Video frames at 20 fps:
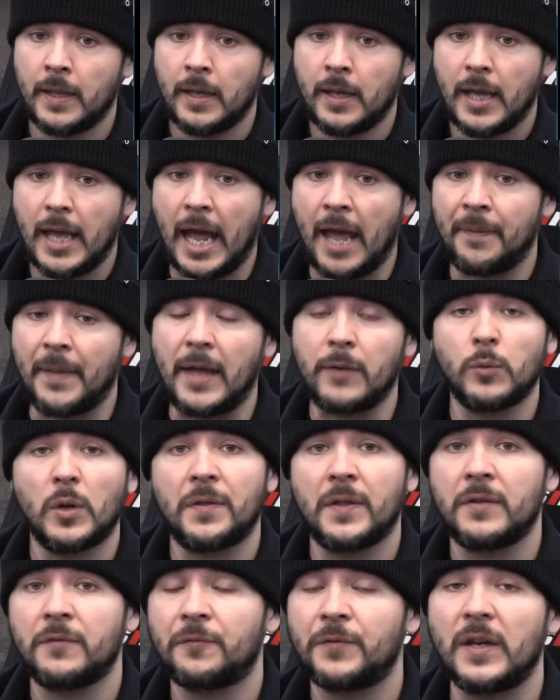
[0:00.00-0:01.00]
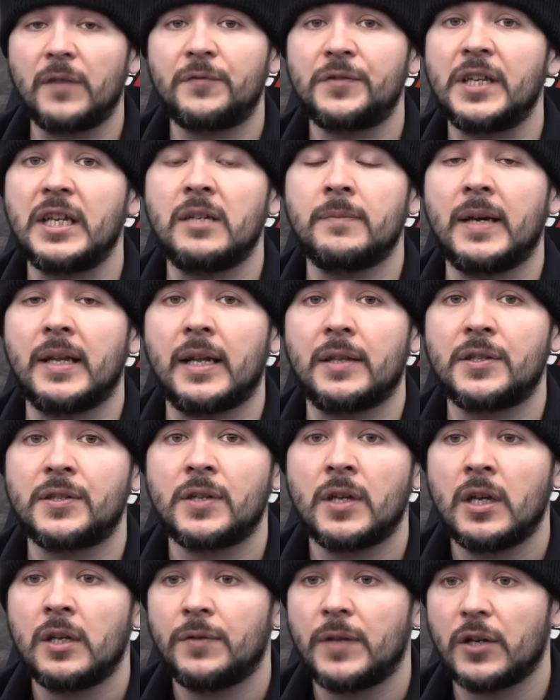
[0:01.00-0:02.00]
And then within 15 minutes,
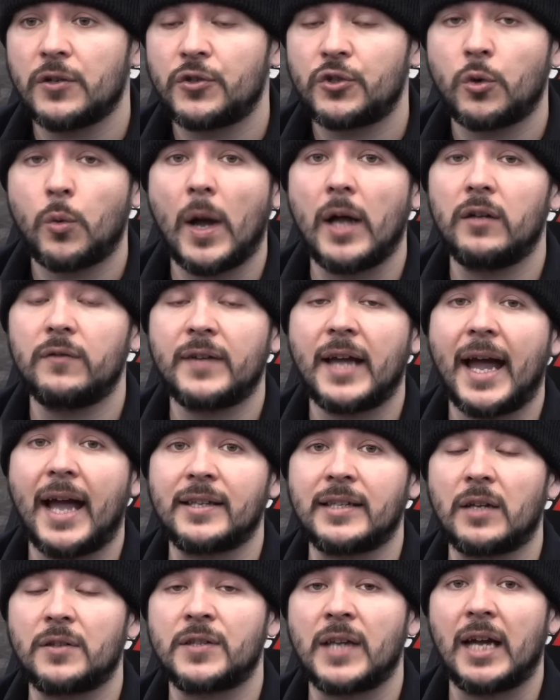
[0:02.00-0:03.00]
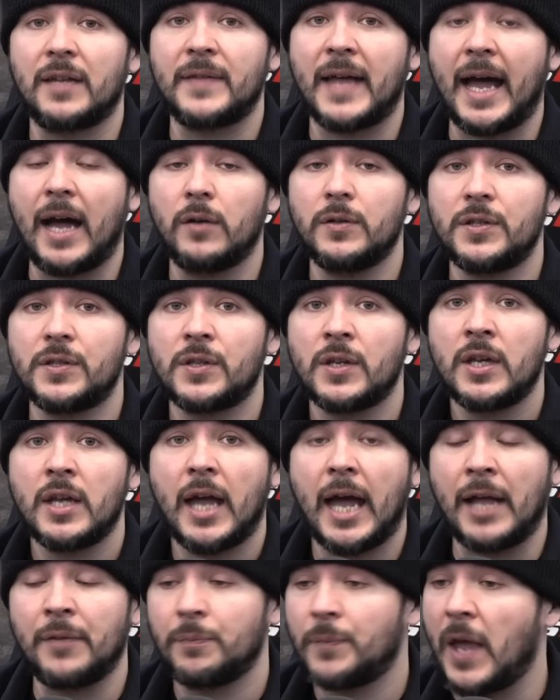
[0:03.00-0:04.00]
there's 12 guys outside the house
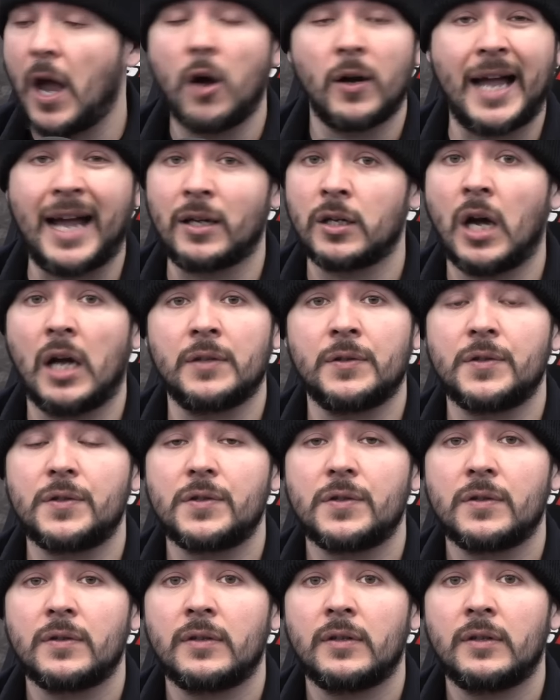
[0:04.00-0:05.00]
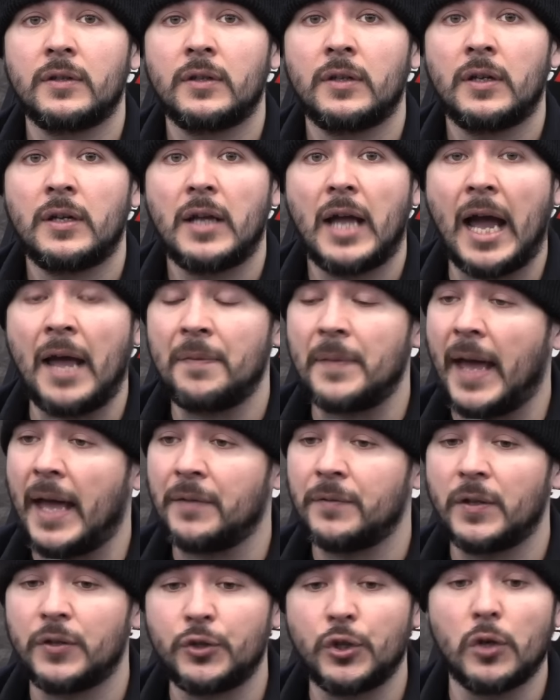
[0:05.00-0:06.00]
and they all got guns. And then
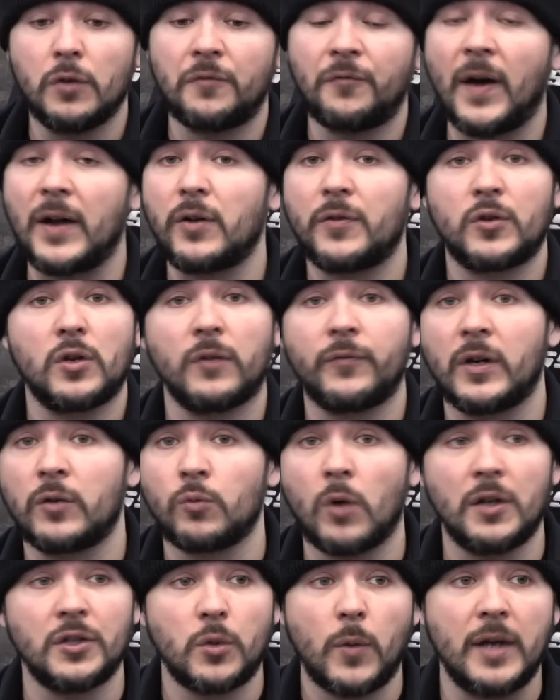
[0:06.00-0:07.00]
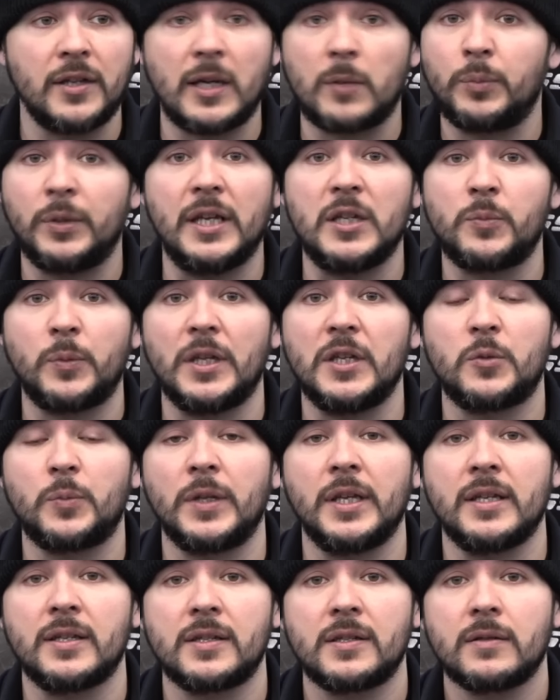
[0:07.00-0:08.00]
the dude fighting with the girlfriend runs away. He's like, please, please,
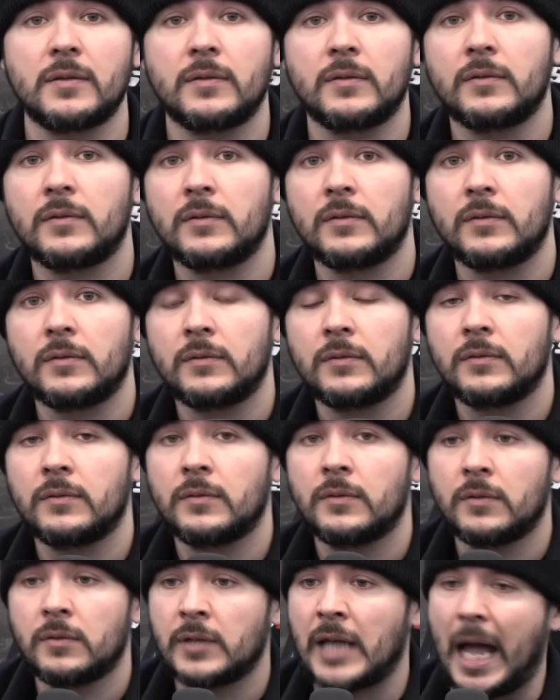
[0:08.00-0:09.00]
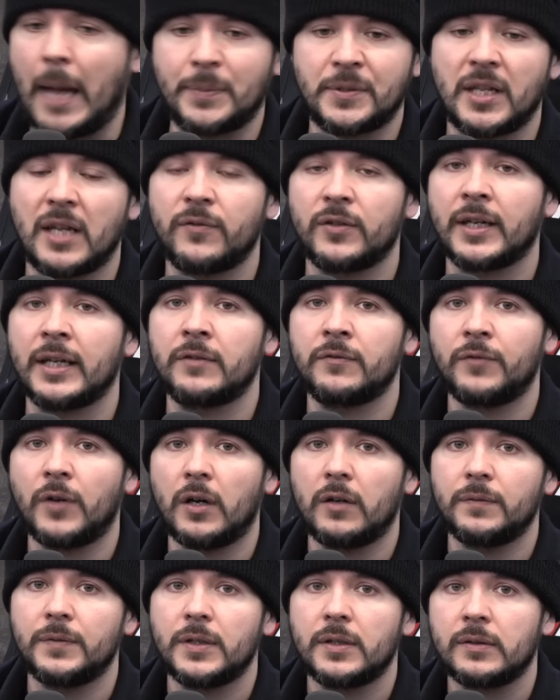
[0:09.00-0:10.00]
please. Cops never get
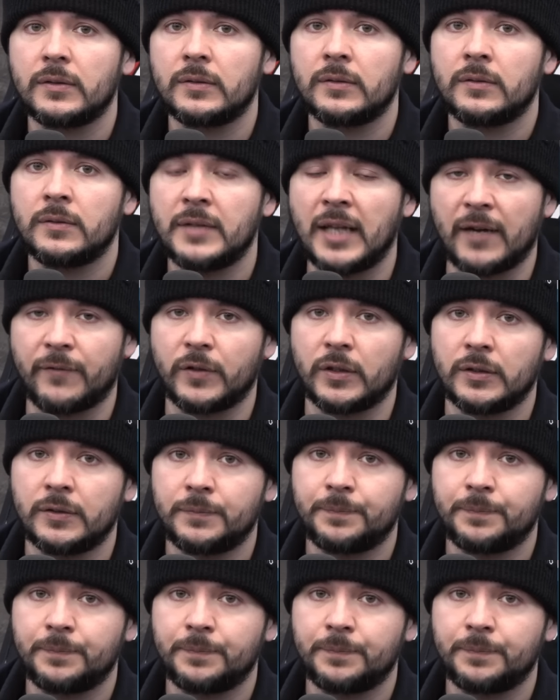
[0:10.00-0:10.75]
involved. Never.